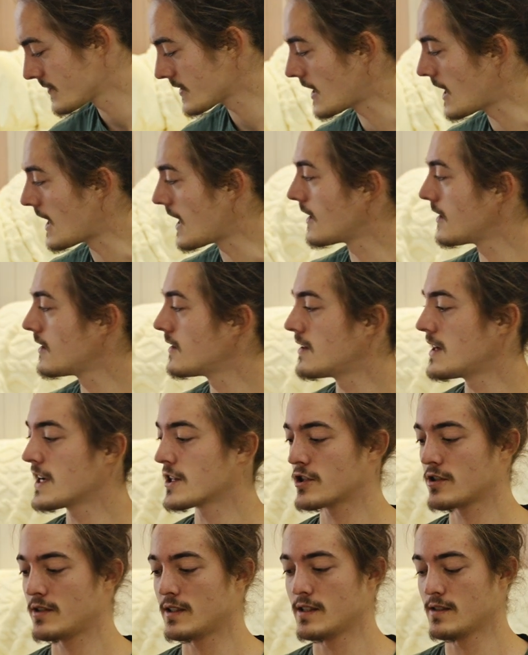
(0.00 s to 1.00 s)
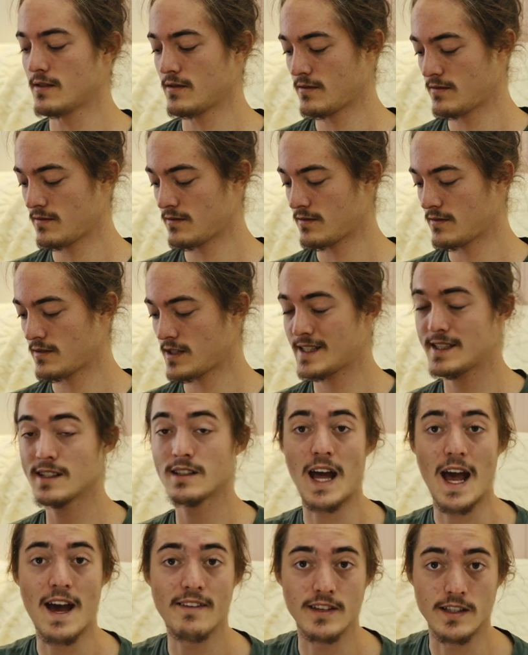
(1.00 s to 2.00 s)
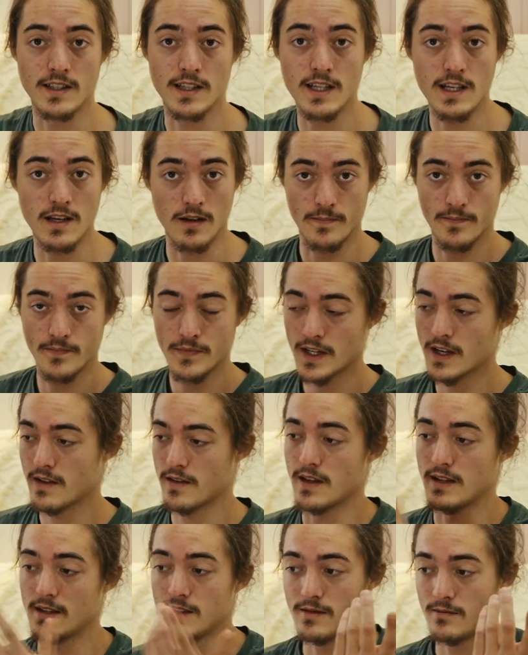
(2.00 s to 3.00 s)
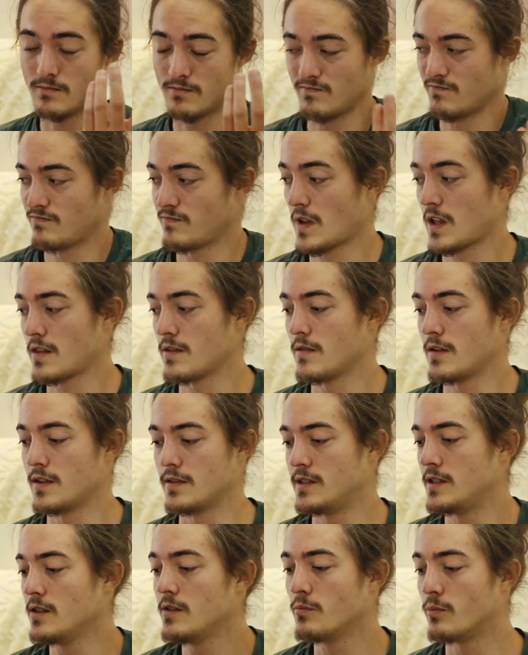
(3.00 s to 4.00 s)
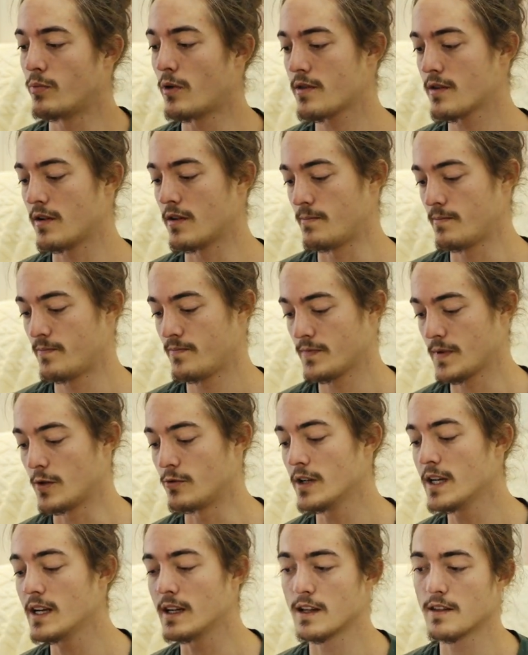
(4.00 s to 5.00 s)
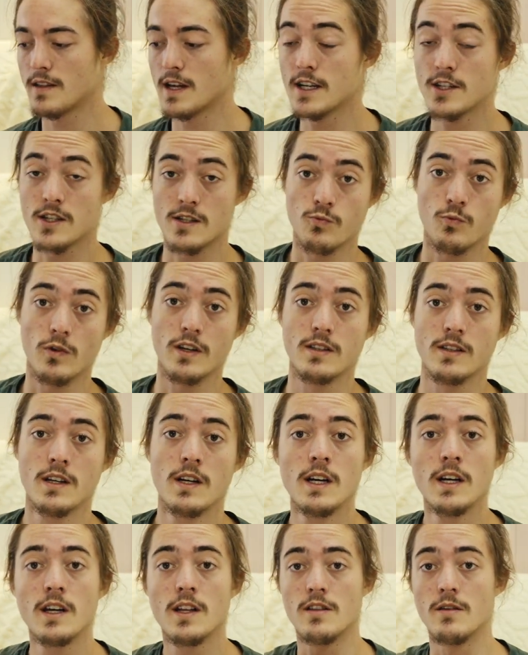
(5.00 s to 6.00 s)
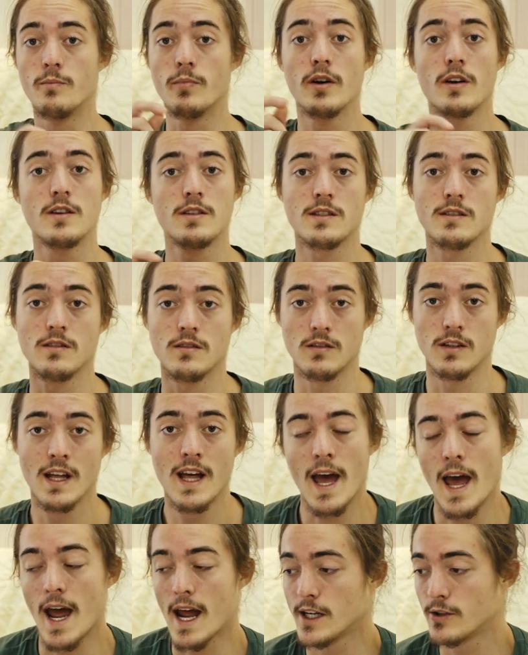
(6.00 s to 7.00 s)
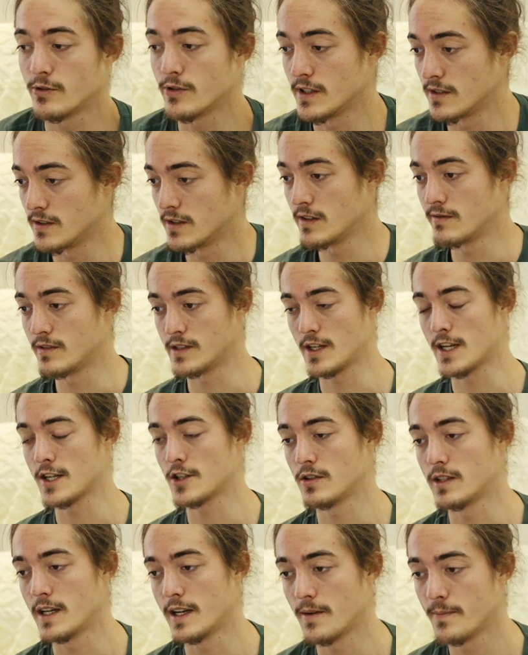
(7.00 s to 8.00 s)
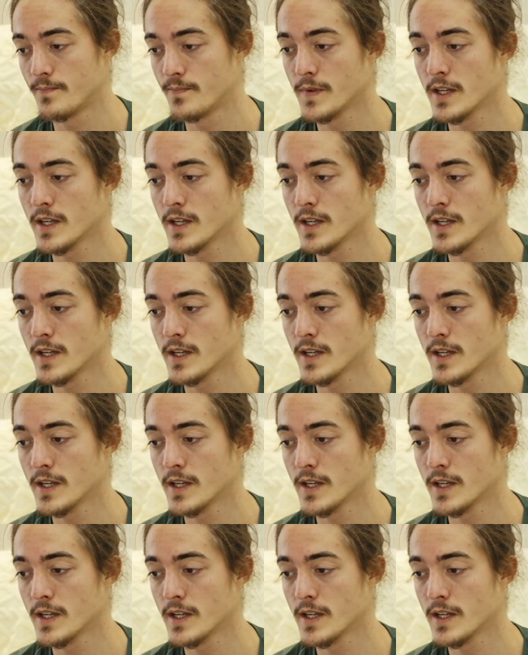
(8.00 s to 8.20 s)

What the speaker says: I actually still have it here. They didn't bother reading it, they just wanted the personal handwritten invitation letter.